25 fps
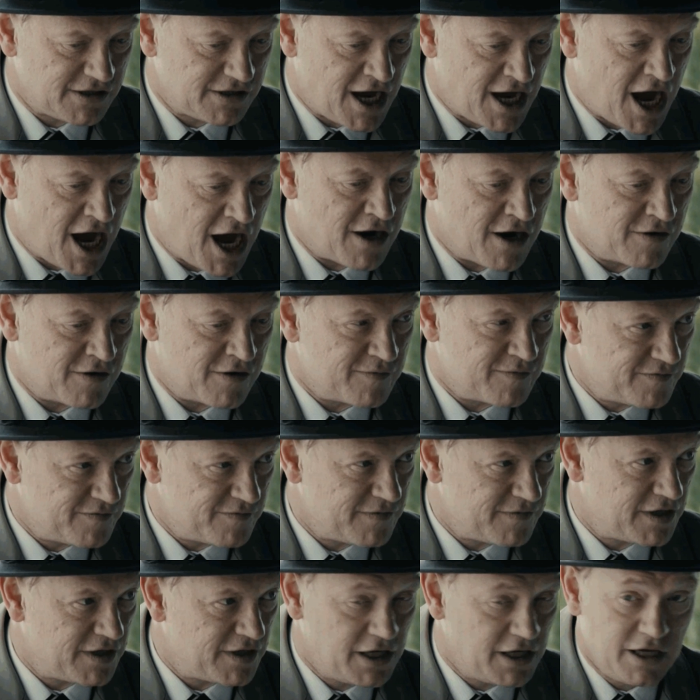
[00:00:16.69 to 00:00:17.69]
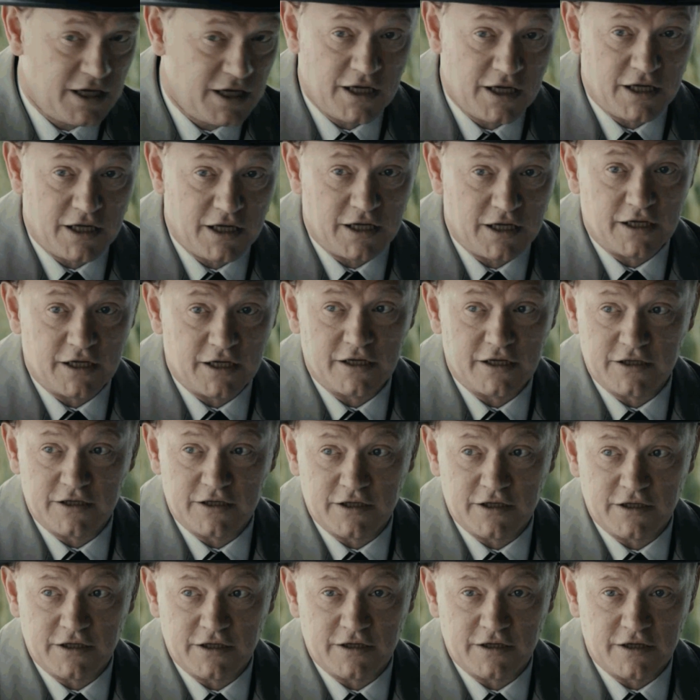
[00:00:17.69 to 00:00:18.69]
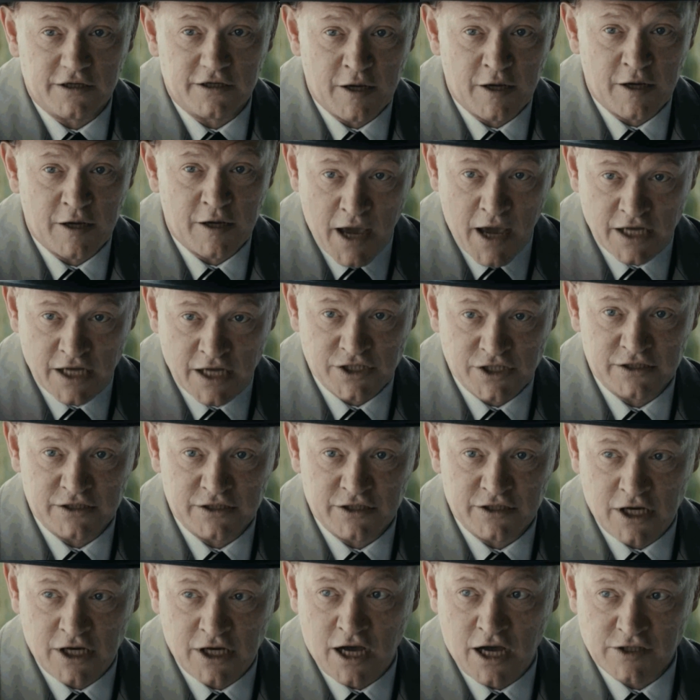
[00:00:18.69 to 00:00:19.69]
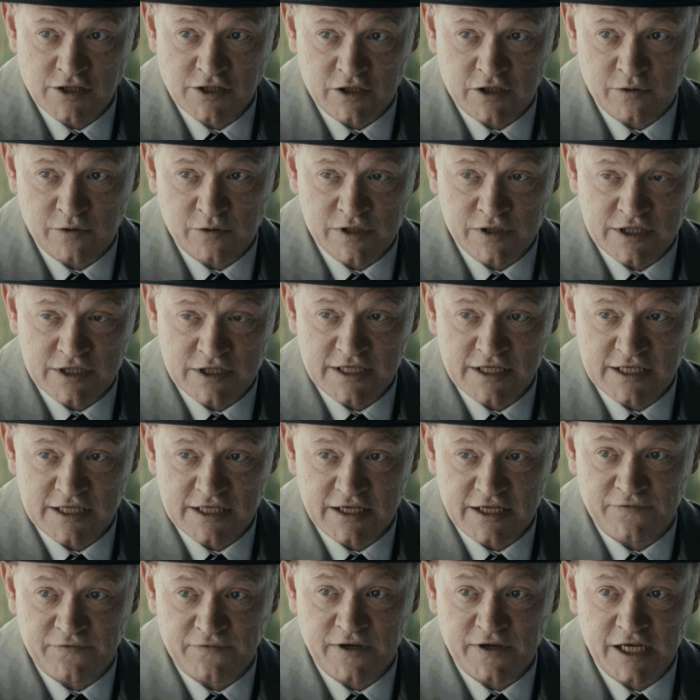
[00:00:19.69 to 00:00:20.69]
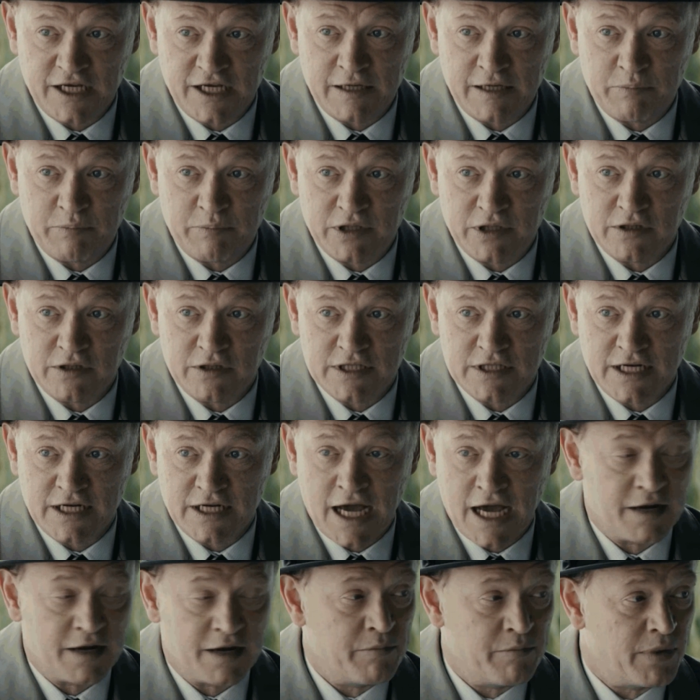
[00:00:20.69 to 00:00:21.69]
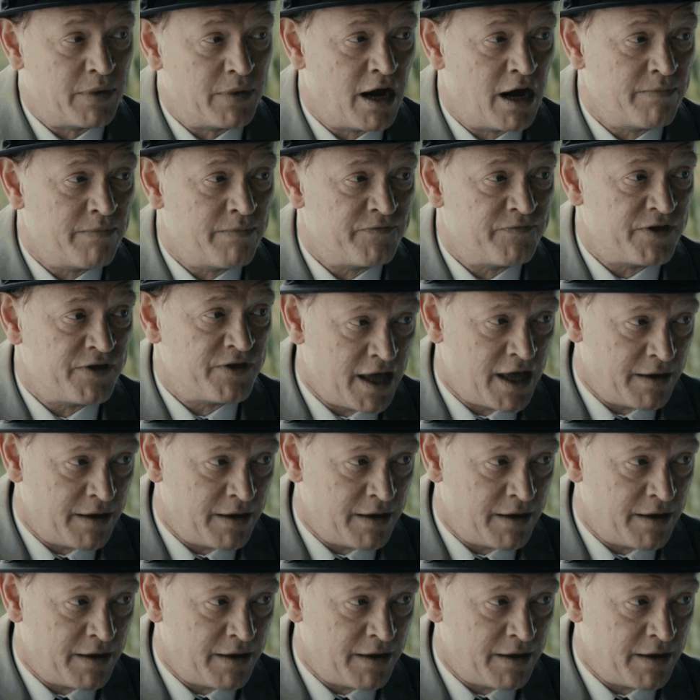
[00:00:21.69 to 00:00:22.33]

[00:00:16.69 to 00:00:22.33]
But in most cases, negotiation is a game of trades with more of a binary result.